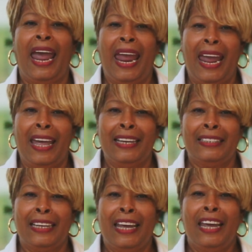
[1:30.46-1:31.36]

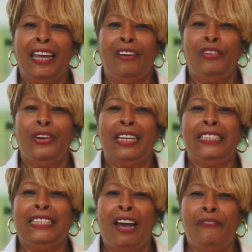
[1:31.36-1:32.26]
And if you
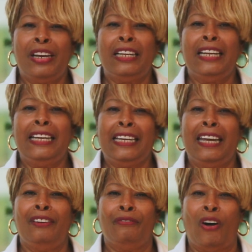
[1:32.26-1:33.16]
can definitely
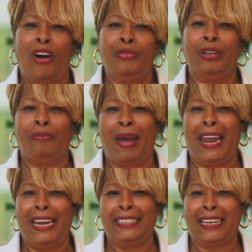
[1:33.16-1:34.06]
get involved with
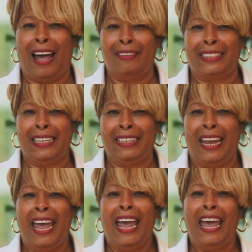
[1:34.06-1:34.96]
Bay East housing
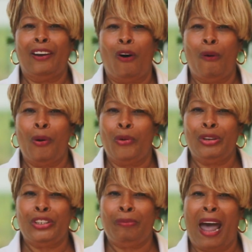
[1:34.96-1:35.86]
and home
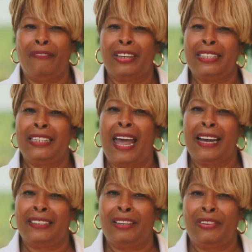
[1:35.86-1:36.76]
ownership advocacy
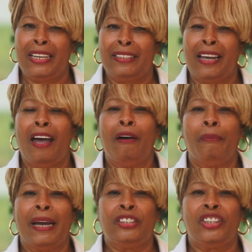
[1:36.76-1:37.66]
activities
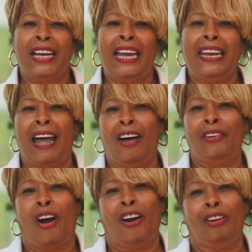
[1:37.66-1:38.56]
by checking
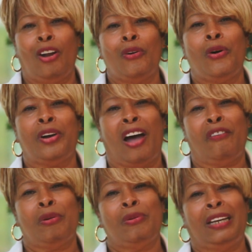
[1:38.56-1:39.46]
out our local
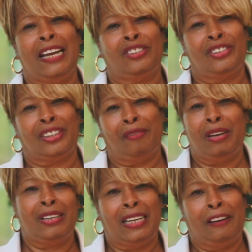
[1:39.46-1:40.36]
government relations
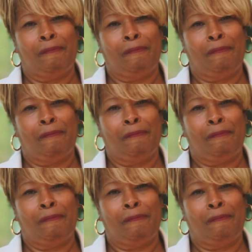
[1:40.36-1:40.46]
committee.